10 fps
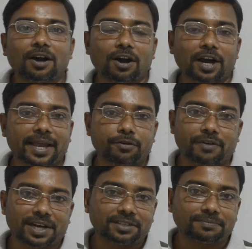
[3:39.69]
Okay
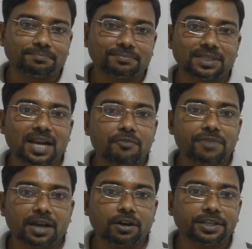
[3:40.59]
everyone, now
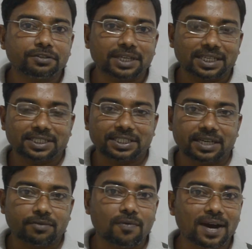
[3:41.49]
we are going to
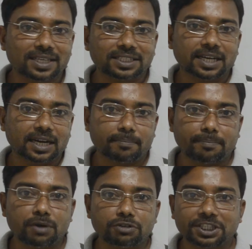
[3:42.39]
consider what is the
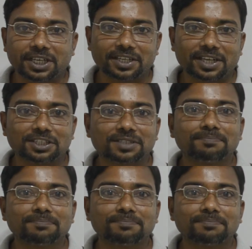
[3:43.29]
compound sentence.